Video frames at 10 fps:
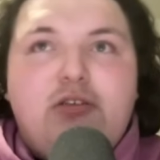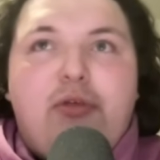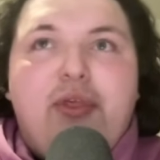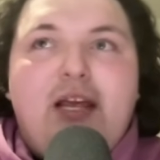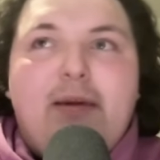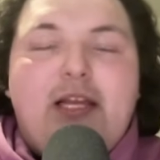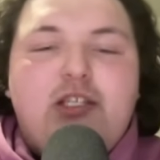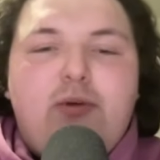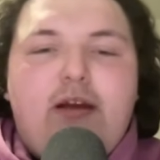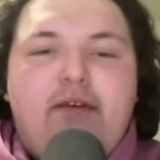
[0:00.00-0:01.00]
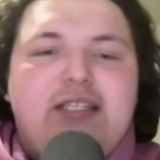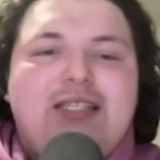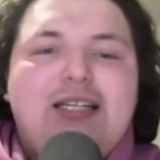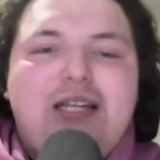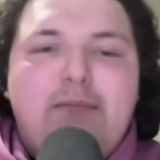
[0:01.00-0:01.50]
So think about that swing of a
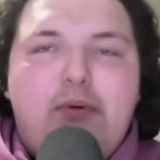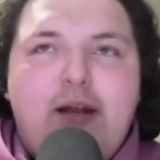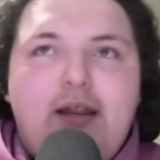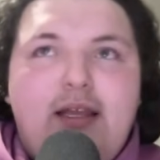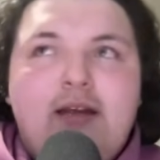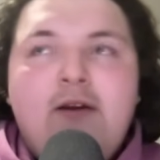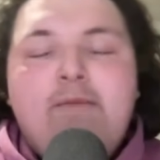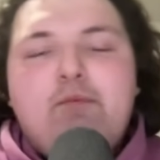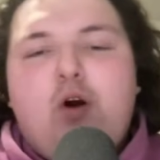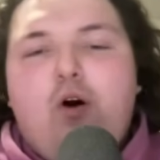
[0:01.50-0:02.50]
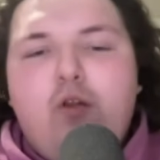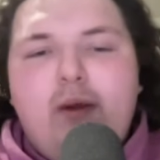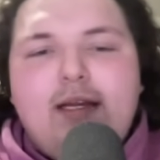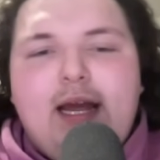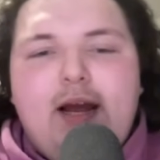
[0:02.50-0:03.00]
16-point lead all the
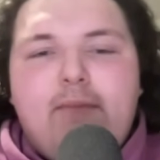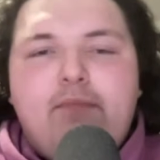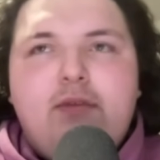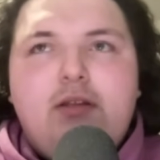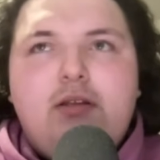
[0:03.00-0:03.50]
way down